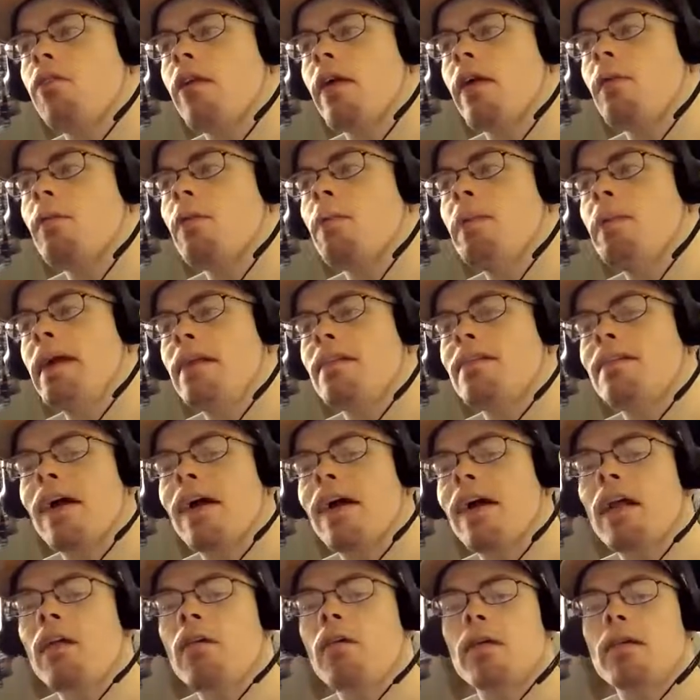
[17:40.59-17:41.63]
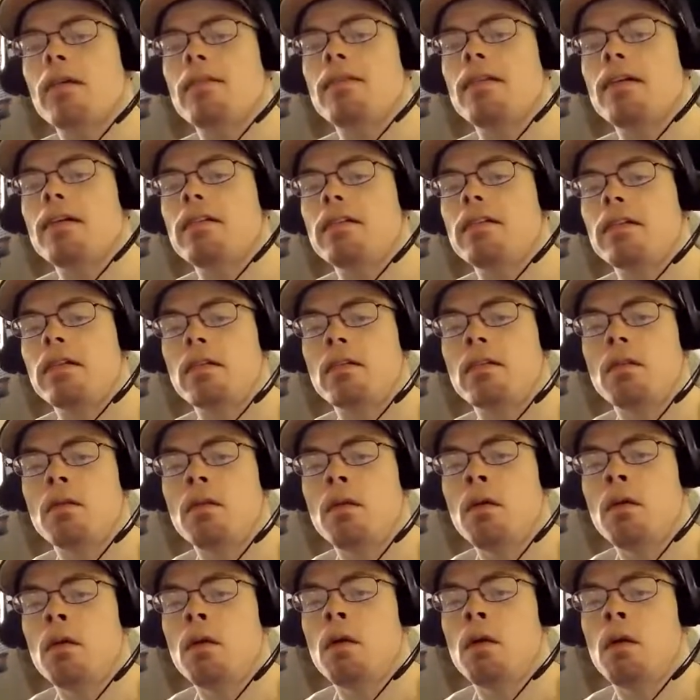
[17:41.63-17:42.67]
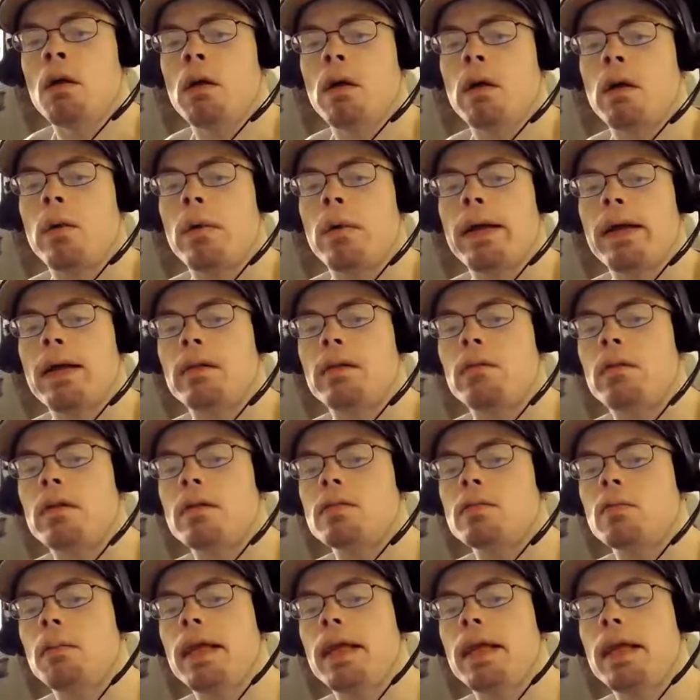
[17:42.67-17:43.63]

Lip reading: For him to be in title contention going into WrestleMania.